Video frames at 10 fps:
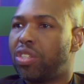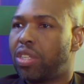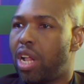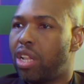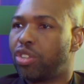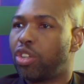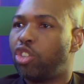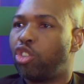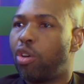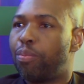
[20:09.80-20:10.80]
cells,
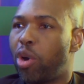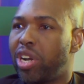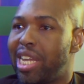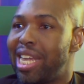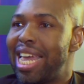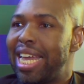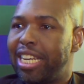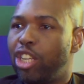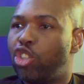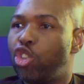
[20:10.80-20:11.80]
because your body
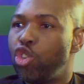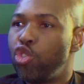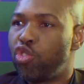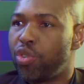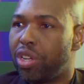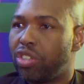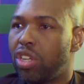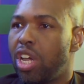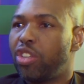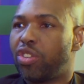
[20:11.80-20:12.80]
needs nutrients
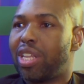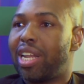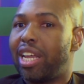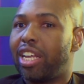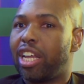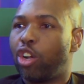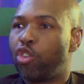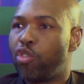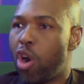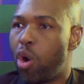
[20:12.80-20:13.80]
so that it can
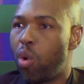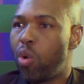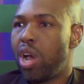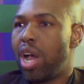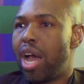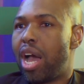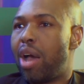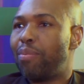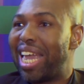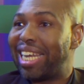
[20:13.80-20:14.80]
grow
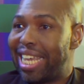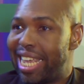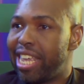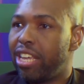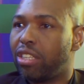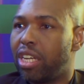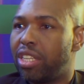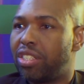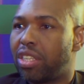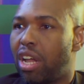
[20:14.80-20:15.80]
and heal
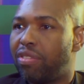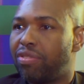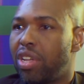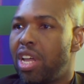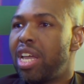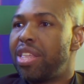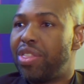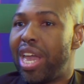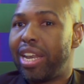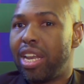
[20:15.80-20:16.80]
itself.
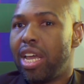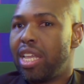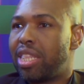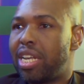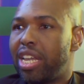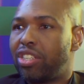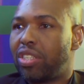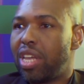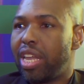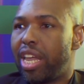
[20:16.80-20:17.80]
Then the next
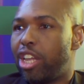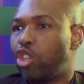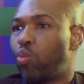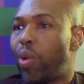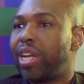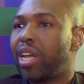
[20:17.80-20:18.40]
thing is when it